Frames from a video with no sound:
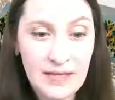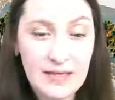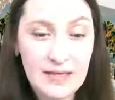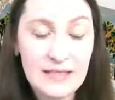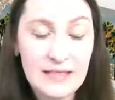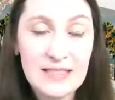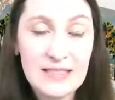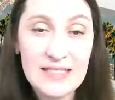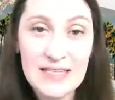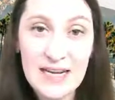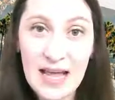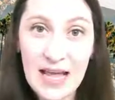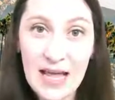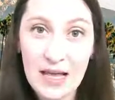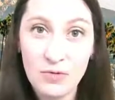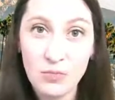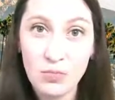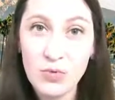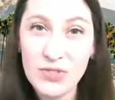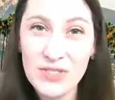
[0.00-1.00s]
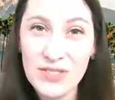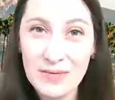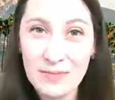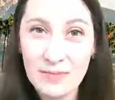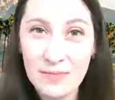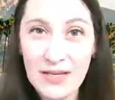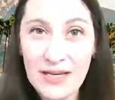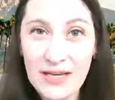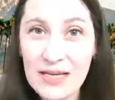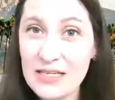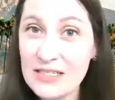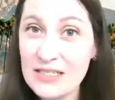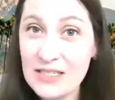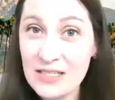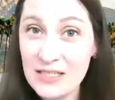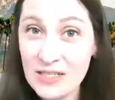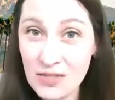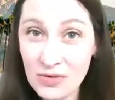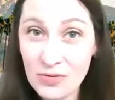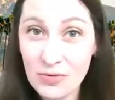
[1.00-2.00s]
Instead, we'll simply
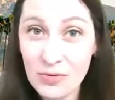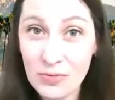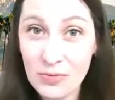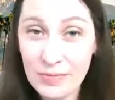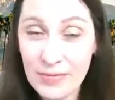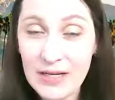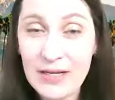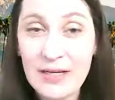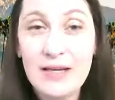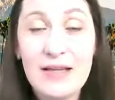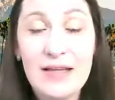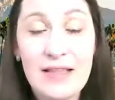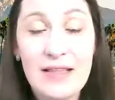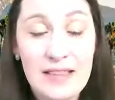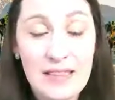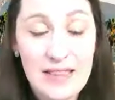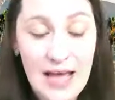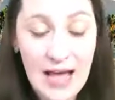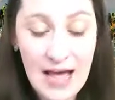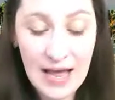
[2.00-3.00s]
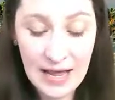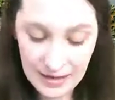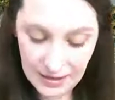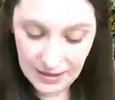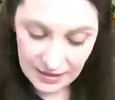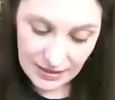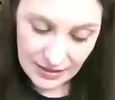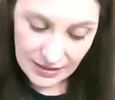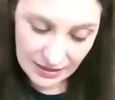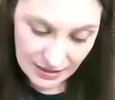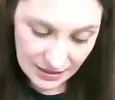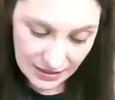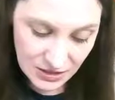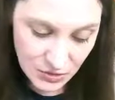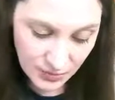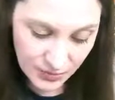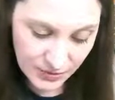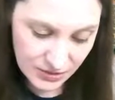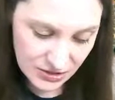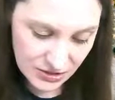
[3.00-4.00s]
assume that
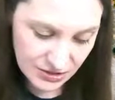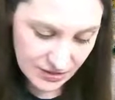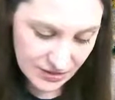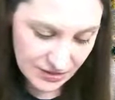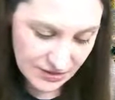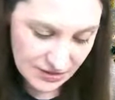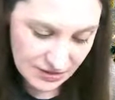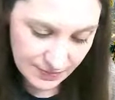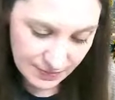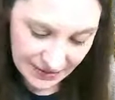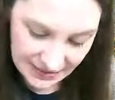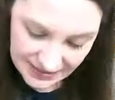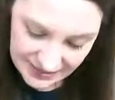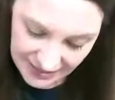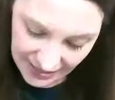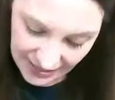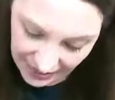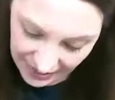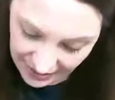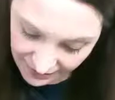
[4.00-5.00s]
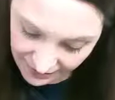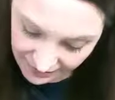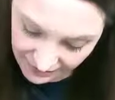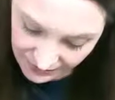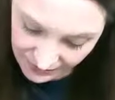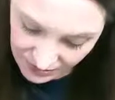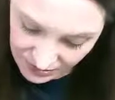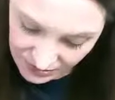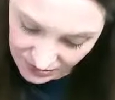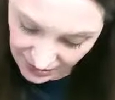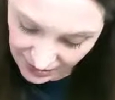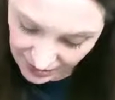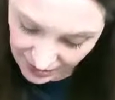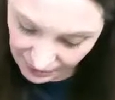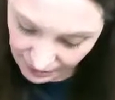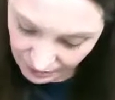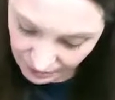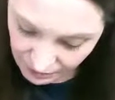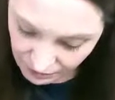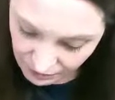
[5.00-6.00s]
each person spends half their
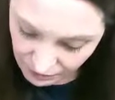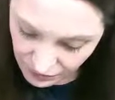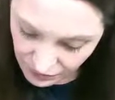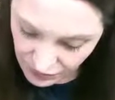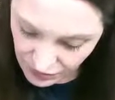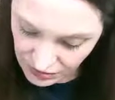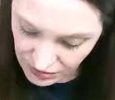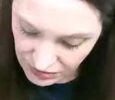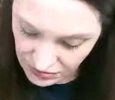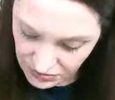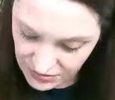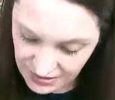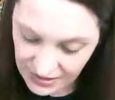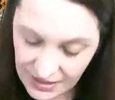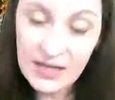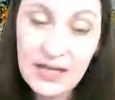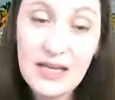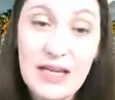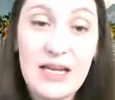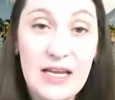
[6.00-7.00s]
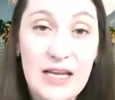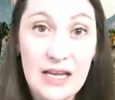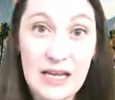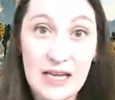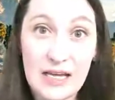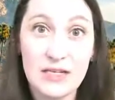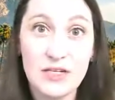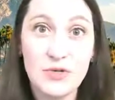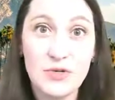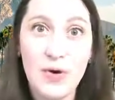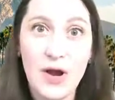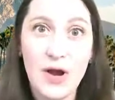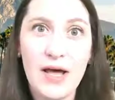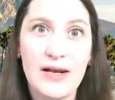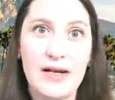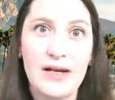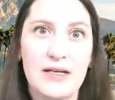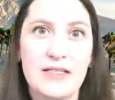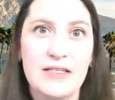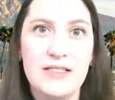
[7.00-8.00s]
time producing each
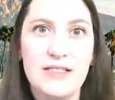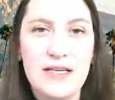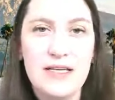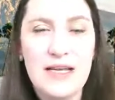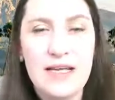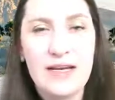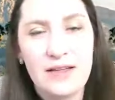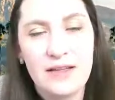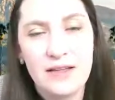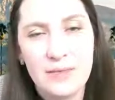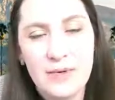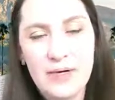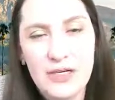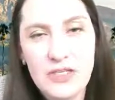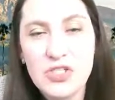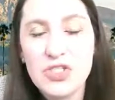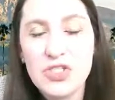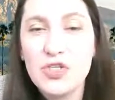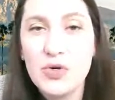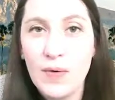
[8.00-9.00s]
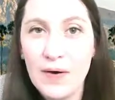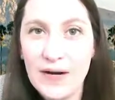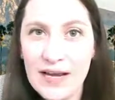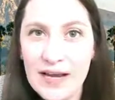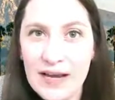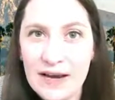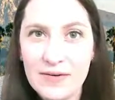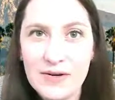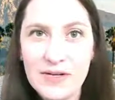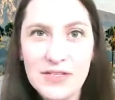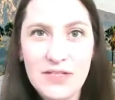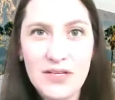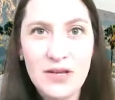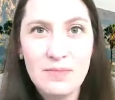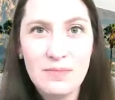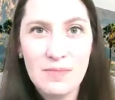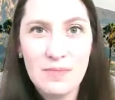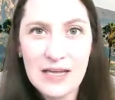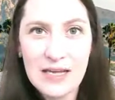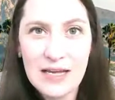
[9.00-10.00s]
product. In other words, 20 hours
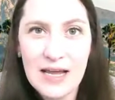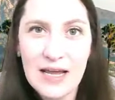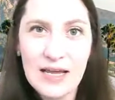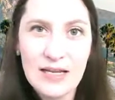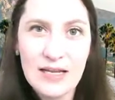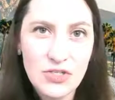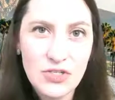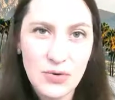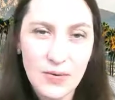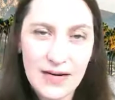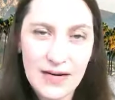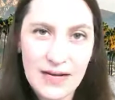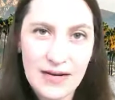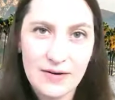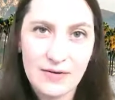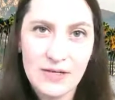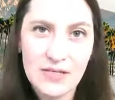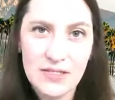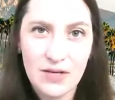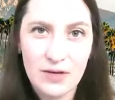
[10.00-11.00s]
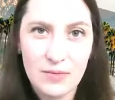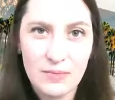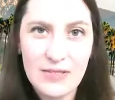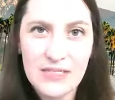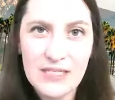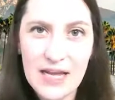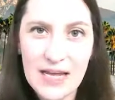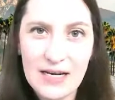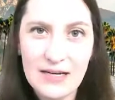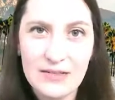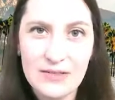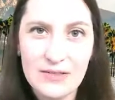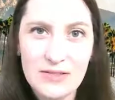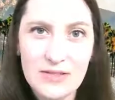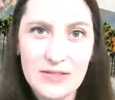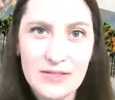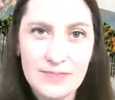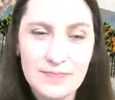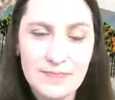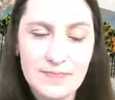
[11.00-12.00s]
on meat and 20 hours on
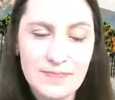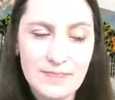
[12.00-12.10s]
potatoes.